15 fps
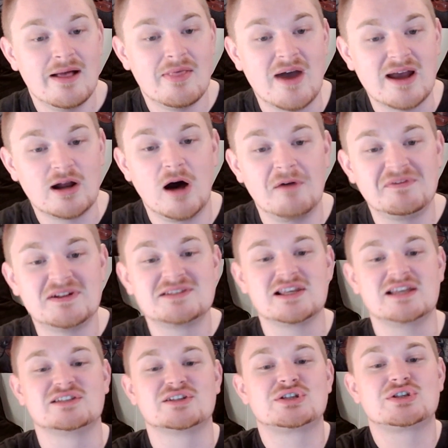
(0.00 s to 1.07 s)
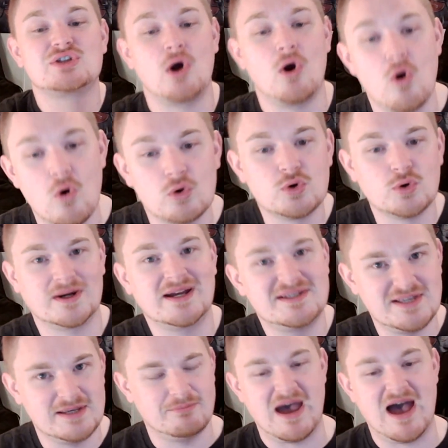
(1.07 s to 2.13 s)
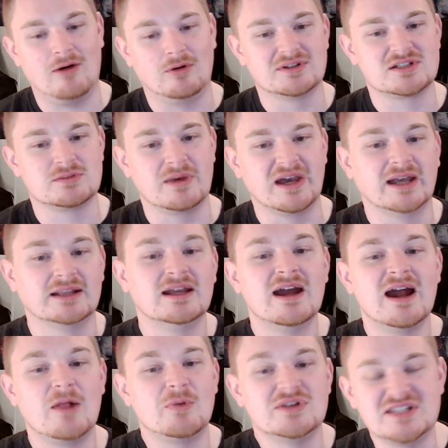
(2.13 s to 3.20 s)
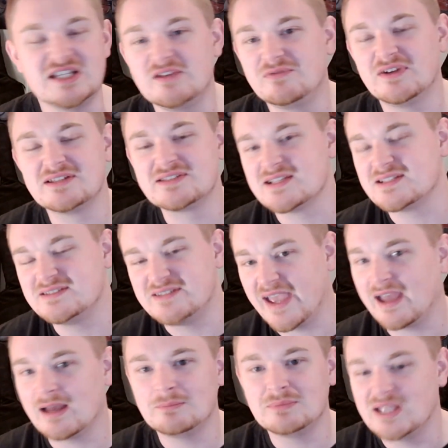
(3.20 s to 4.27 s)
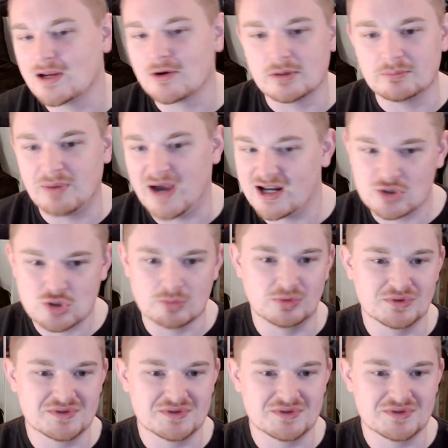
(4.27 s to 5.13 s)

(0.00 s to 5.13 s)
That offense is so crazy balanced, man, and the defense is damn near impenetrable